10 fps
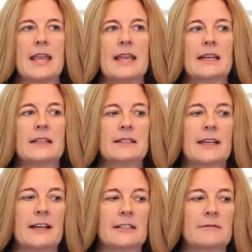And
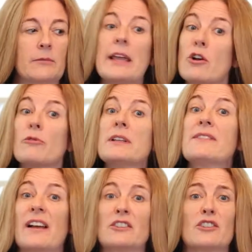in our risk
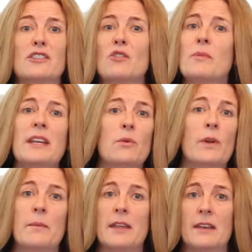factors, so many
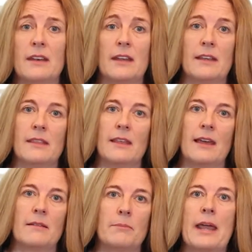women in
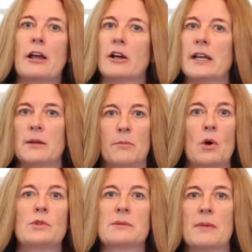that peri and
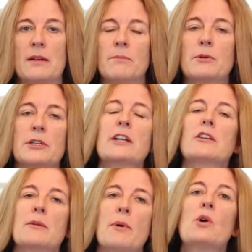
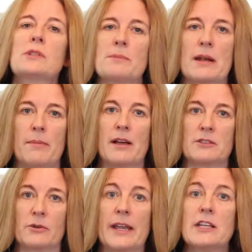particularly the
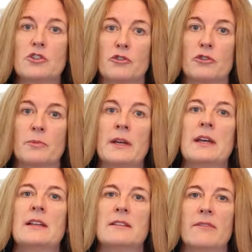postmenopausal age group,
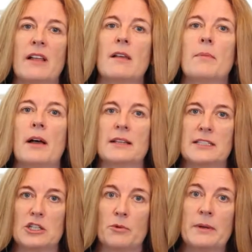develop
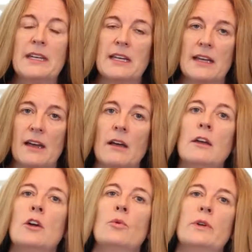
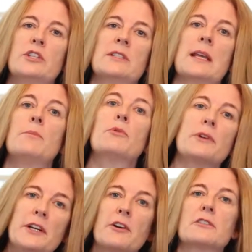osteopenia, which is a
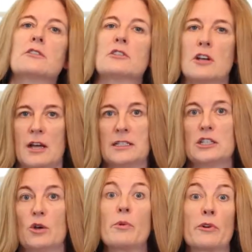precursor to
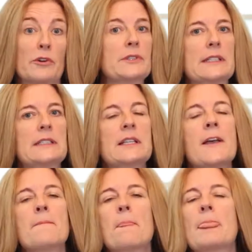osteoporosis.
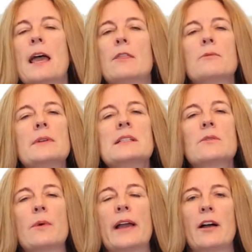And the
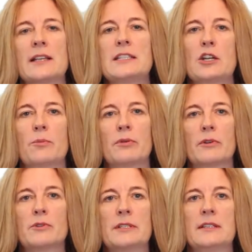reason why
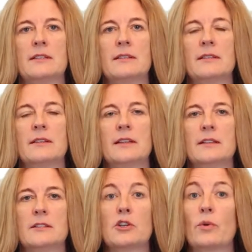osteoporosis
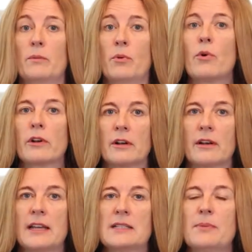is so
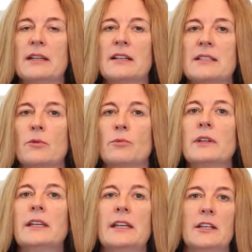important is because it
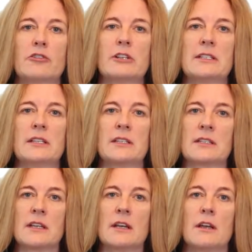really
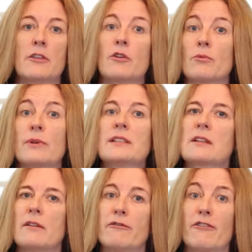increases the
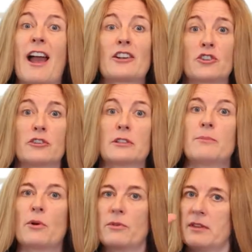risk of fractures,
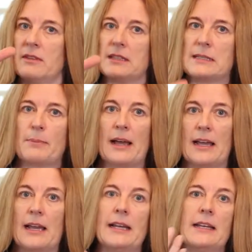both in the
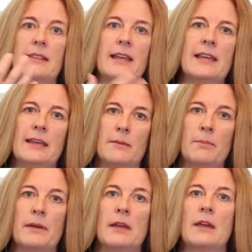spine and the
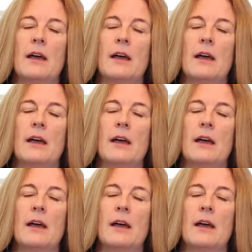hip,